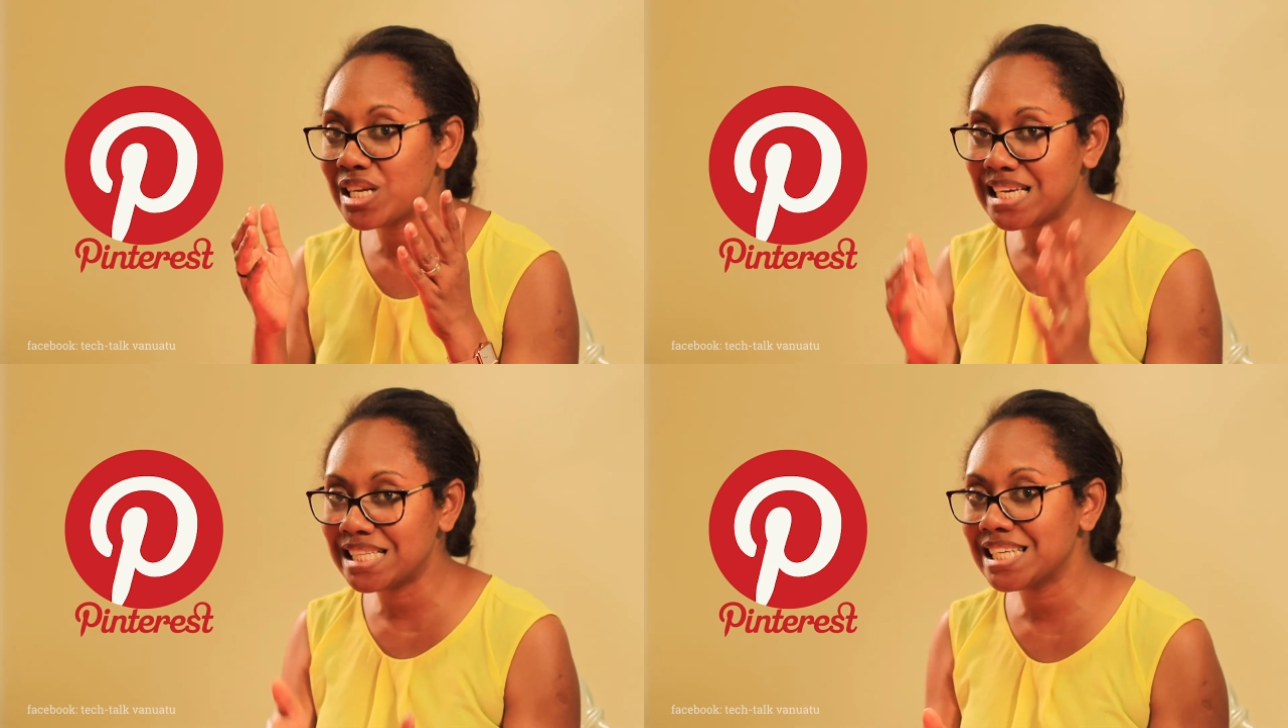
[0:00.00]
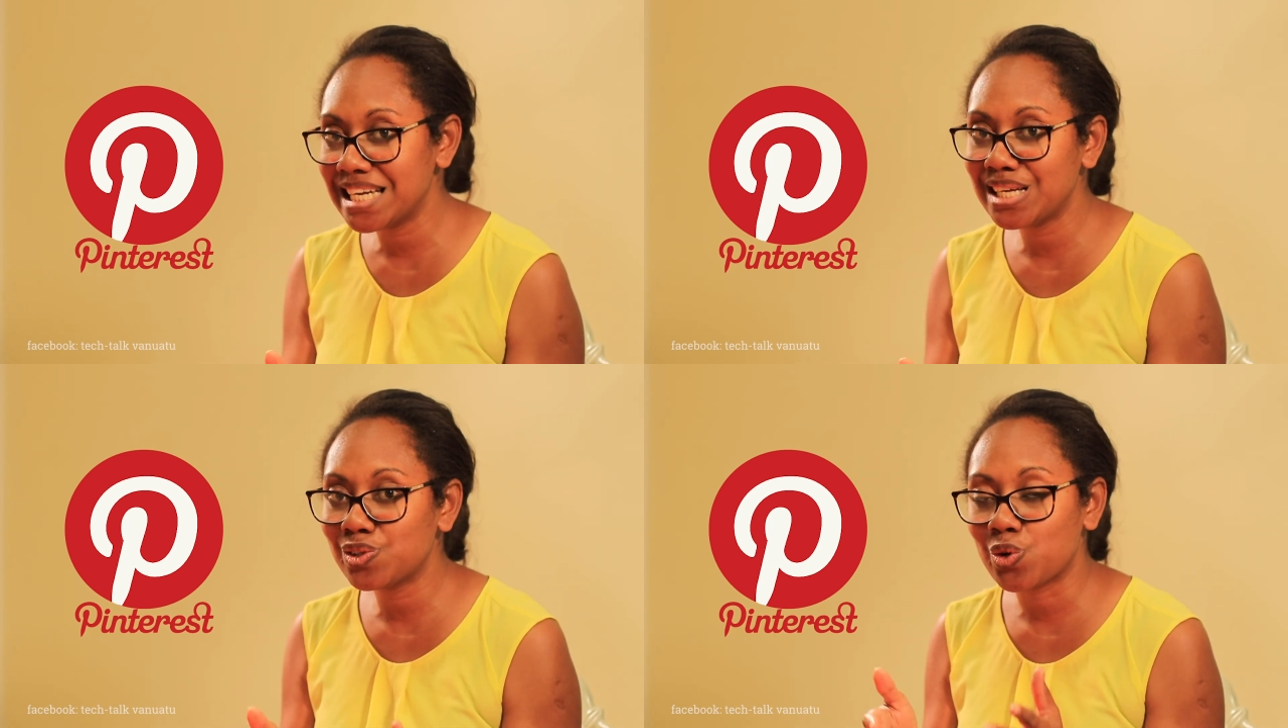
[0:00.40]

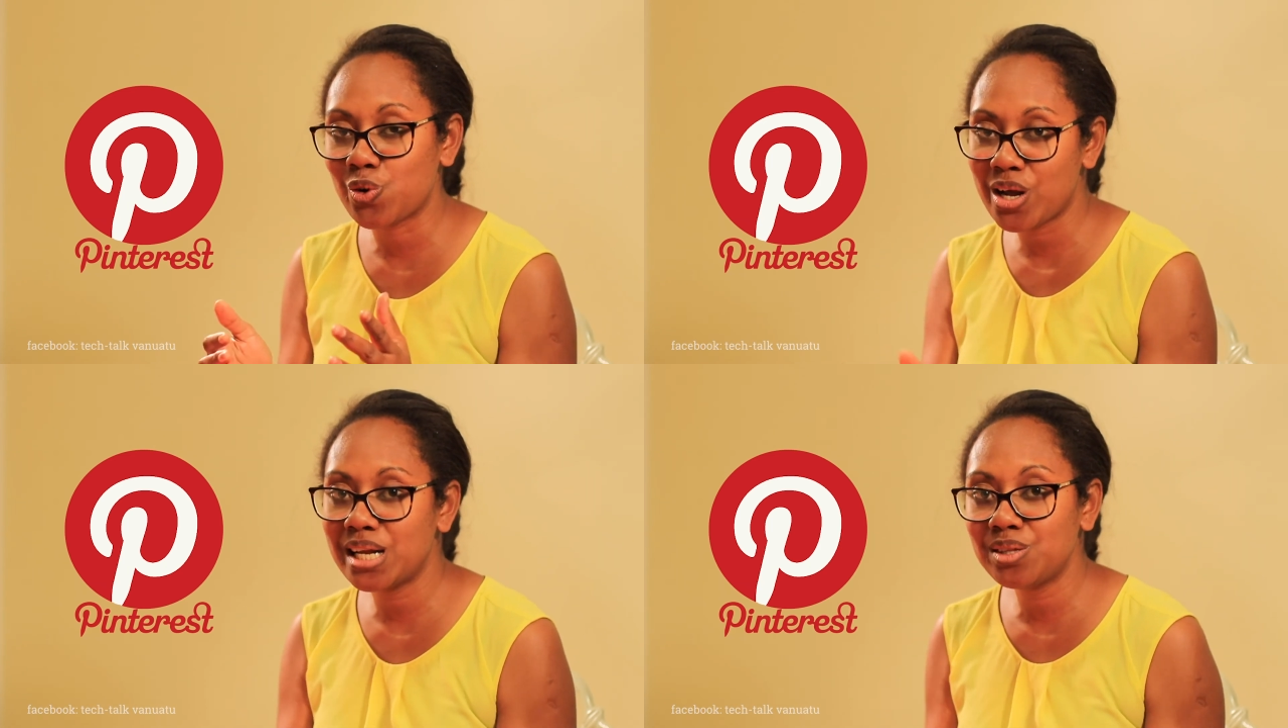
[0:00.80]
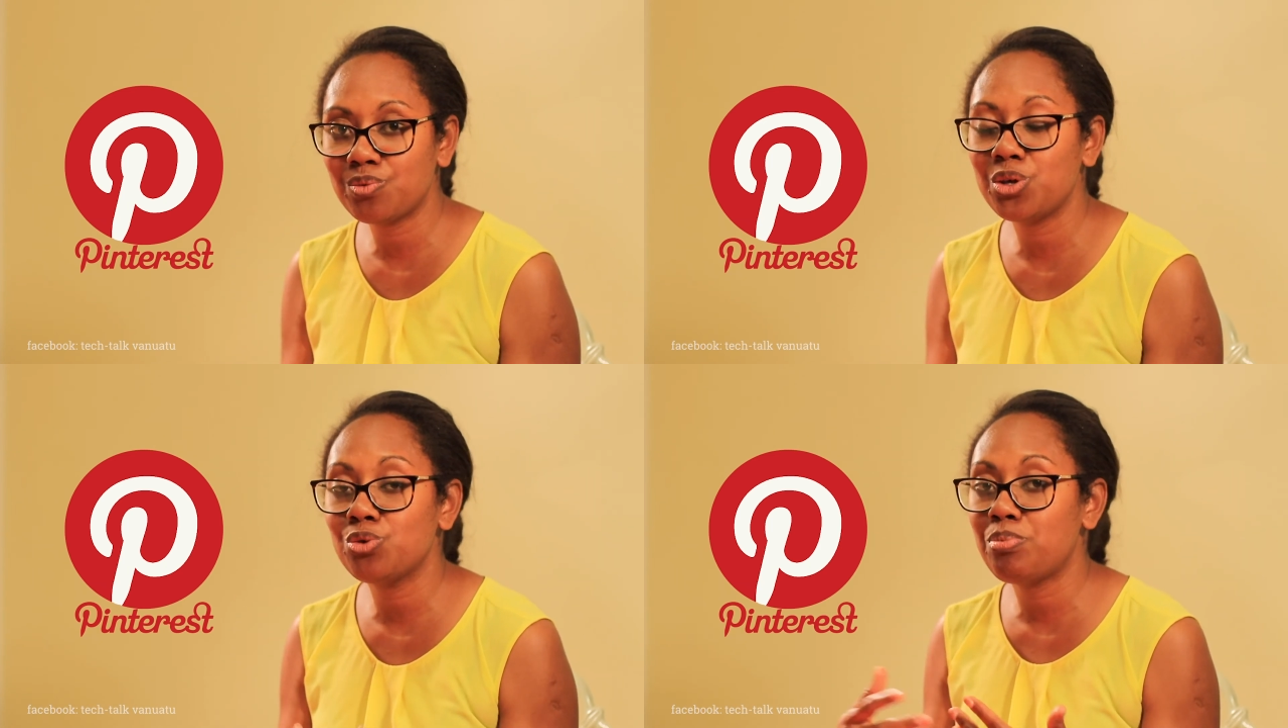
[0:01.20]
internet or credit
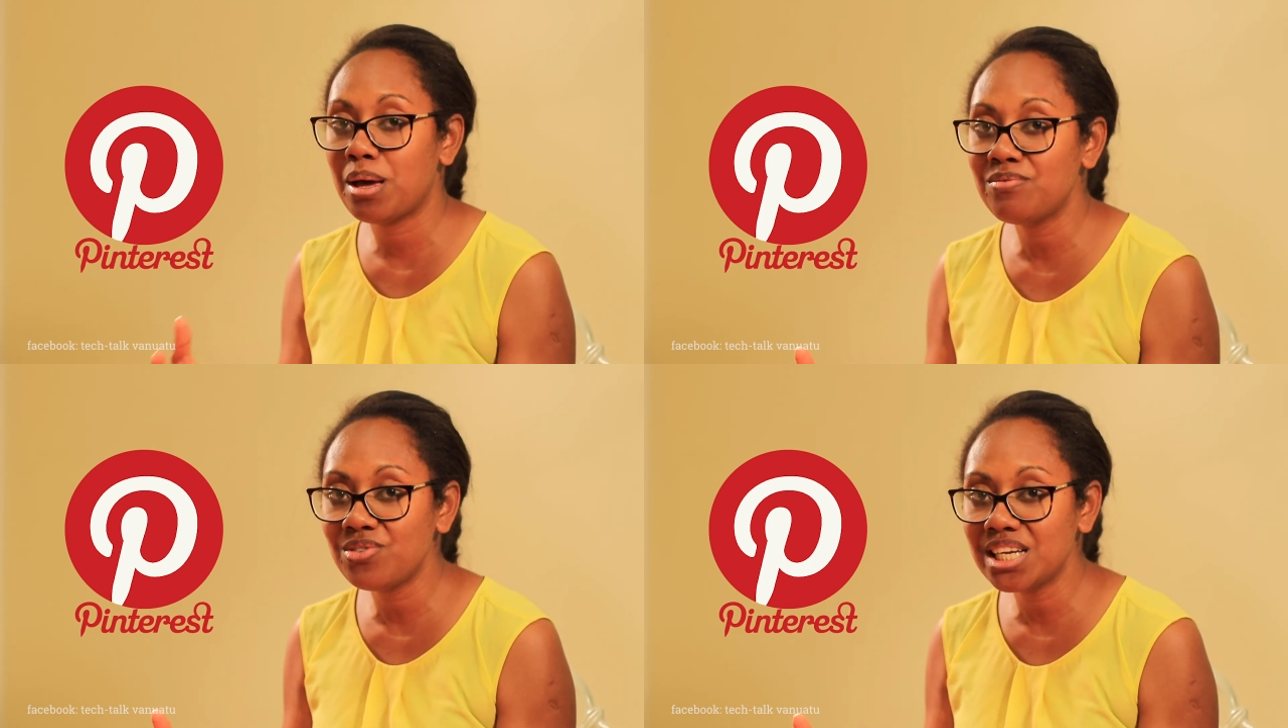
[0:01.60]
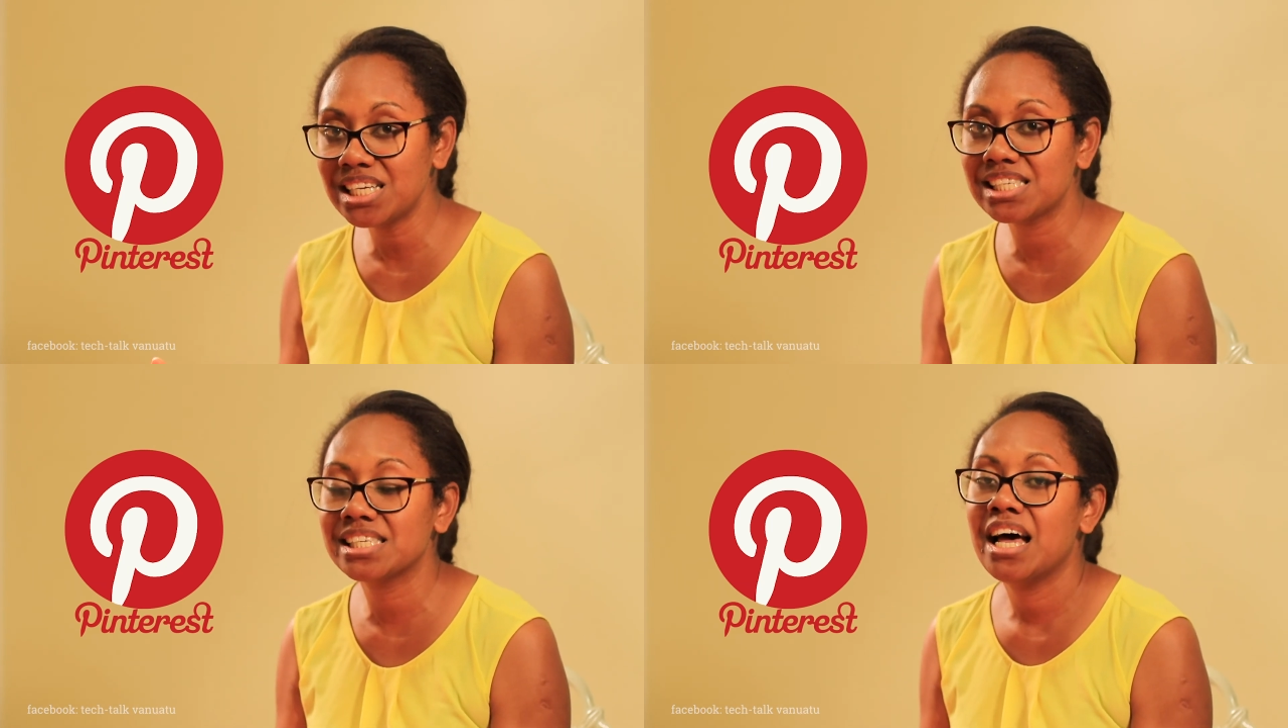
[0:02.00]
where you pay them
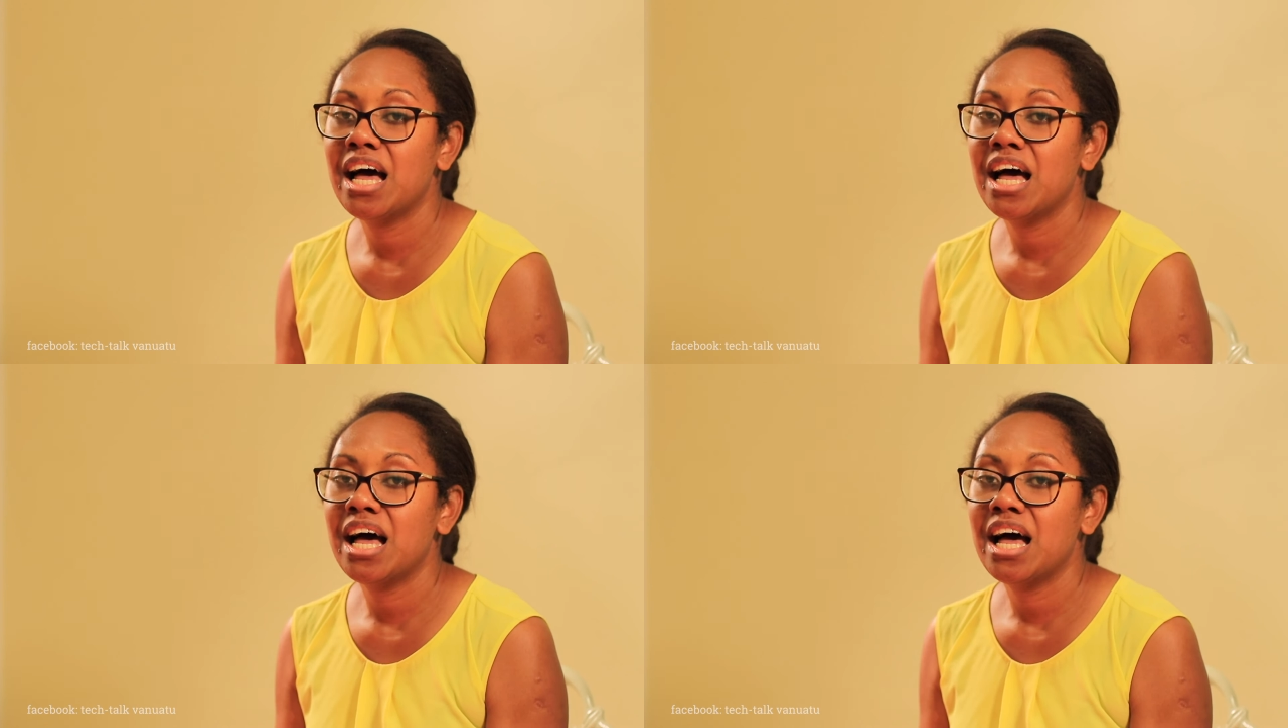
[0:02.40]
finis.